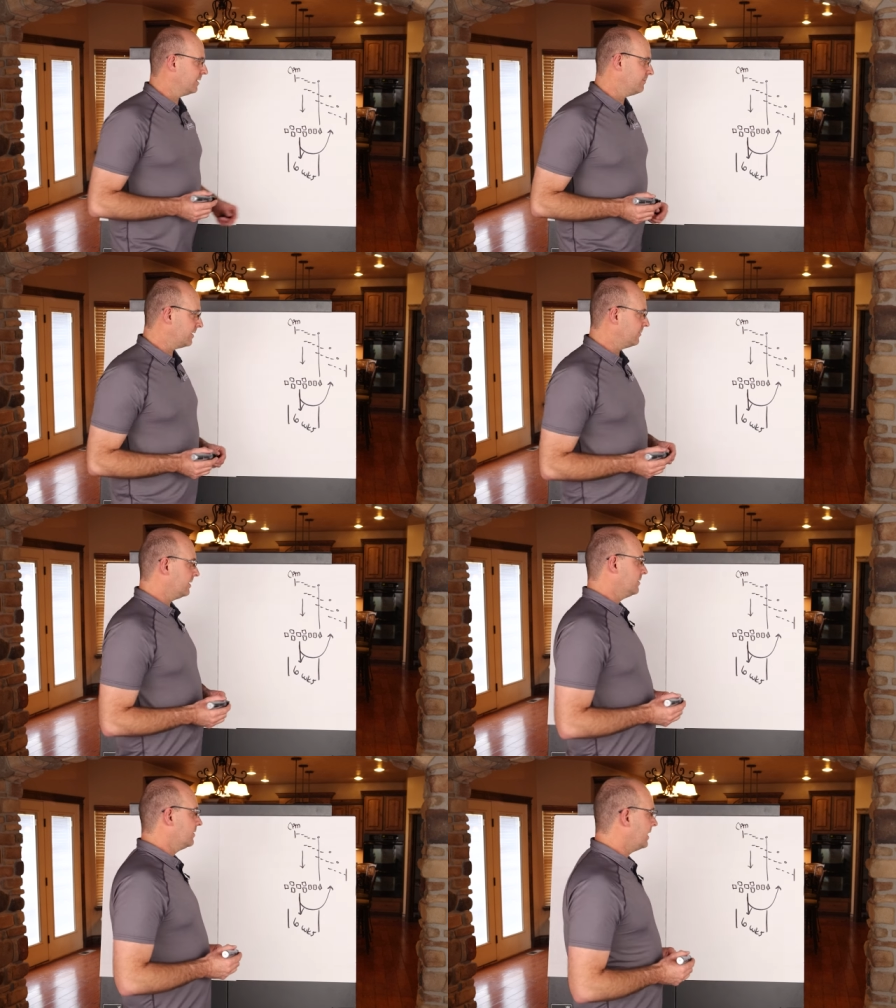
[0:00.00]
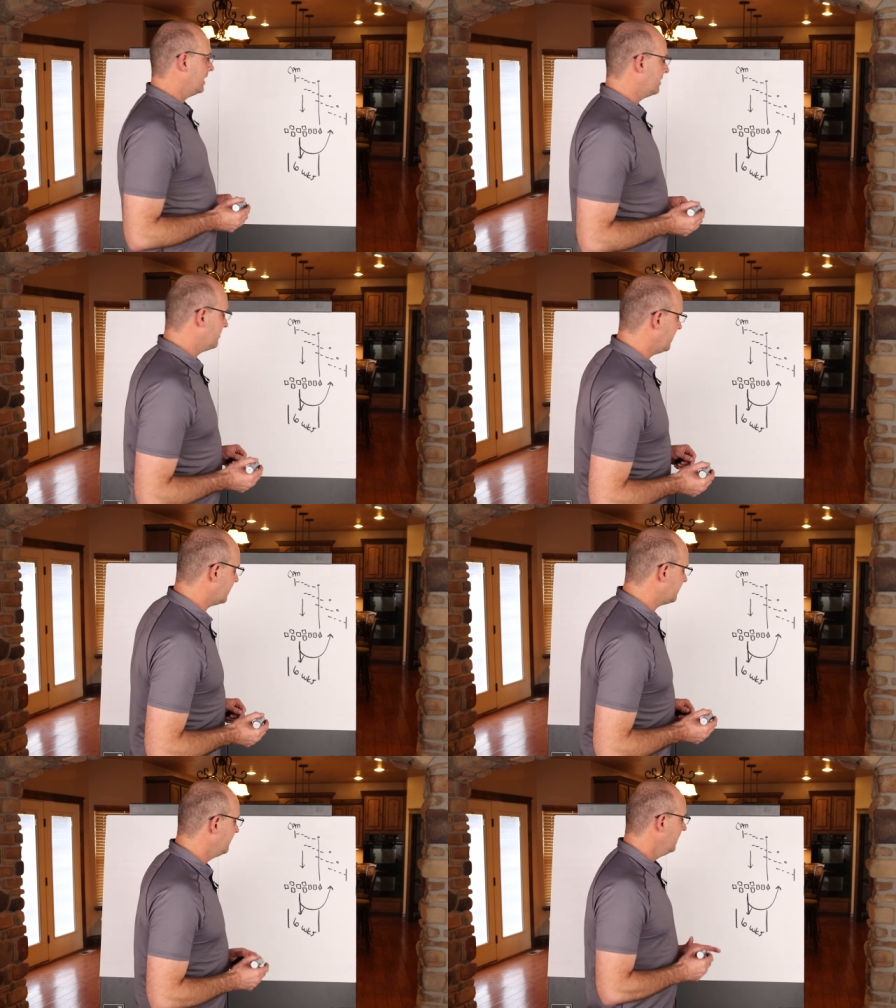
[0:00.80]
week make ready look ahead
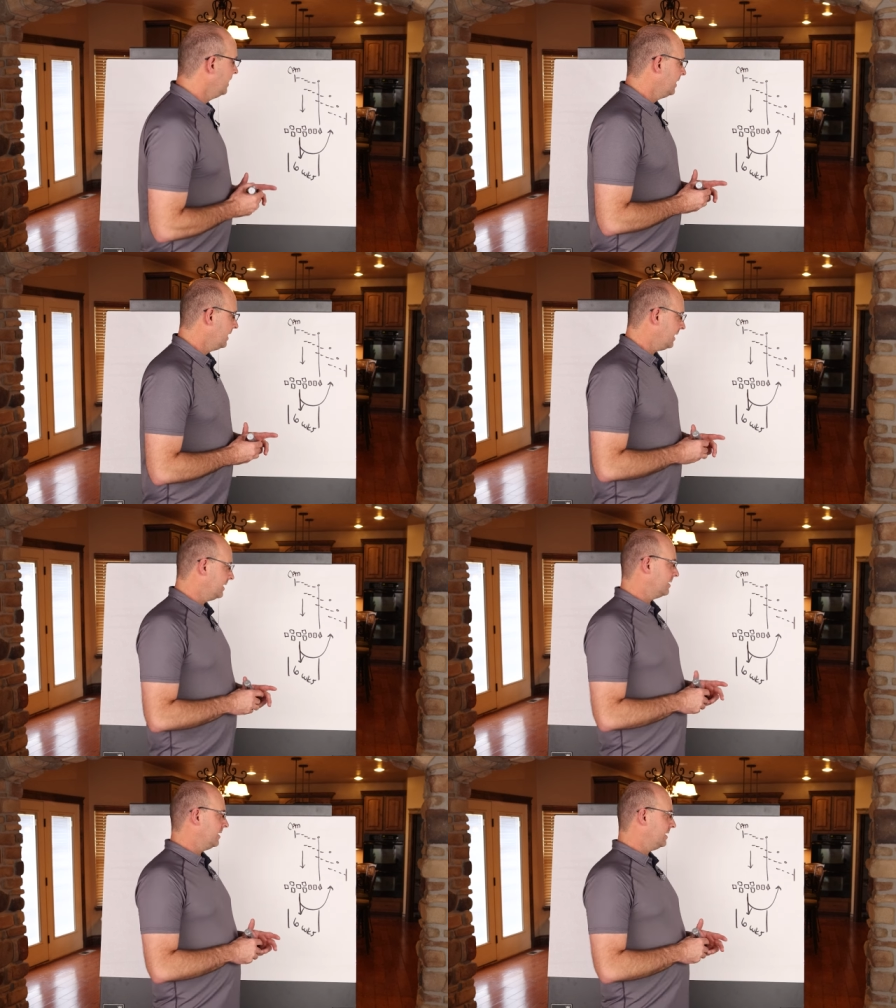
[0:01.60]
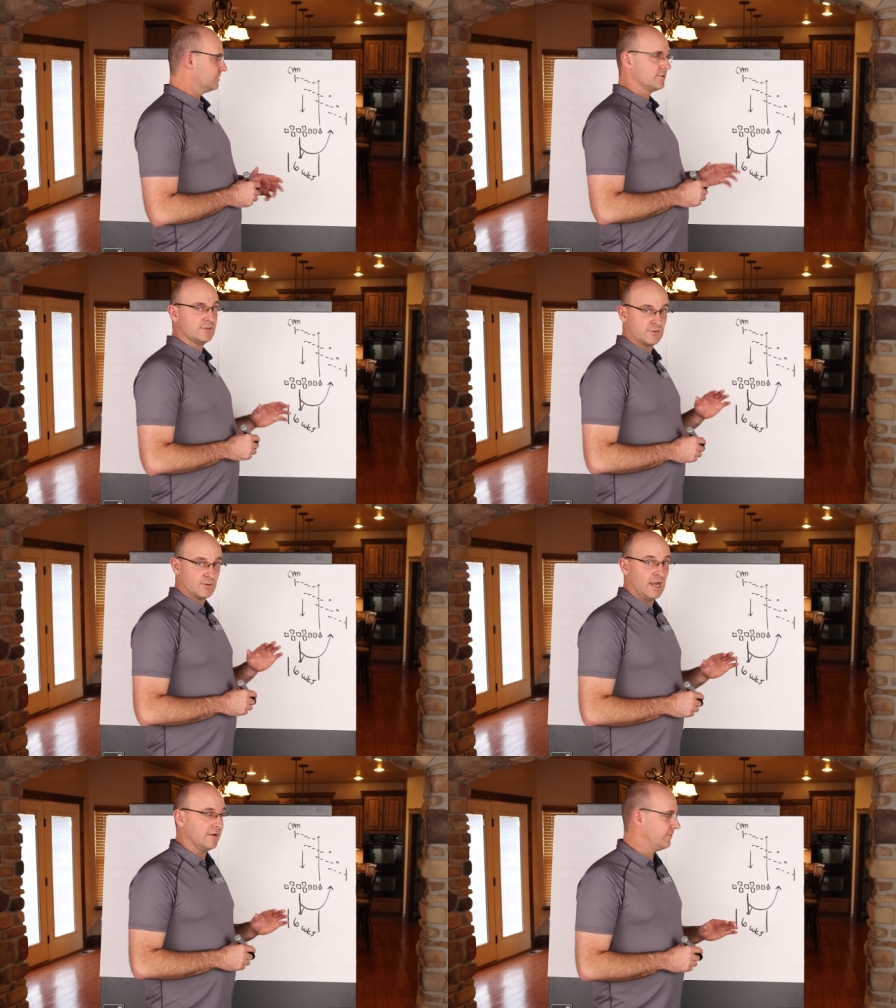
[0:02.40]
plan is
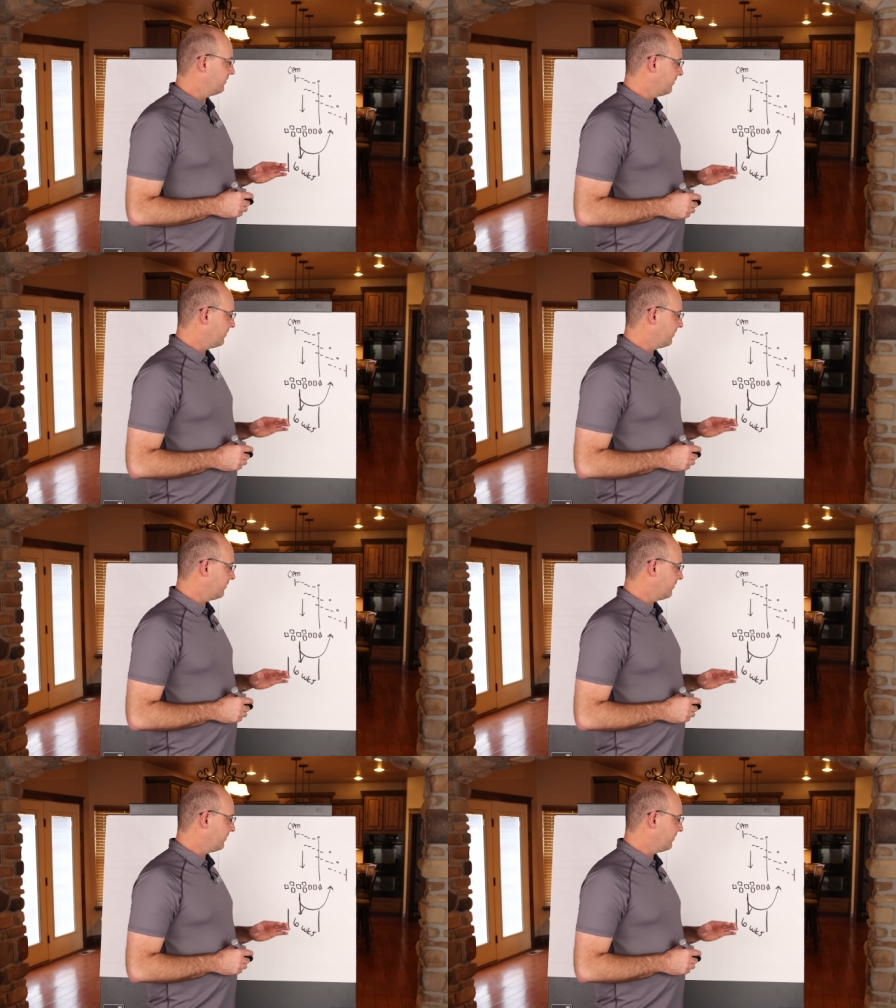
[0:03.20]
derived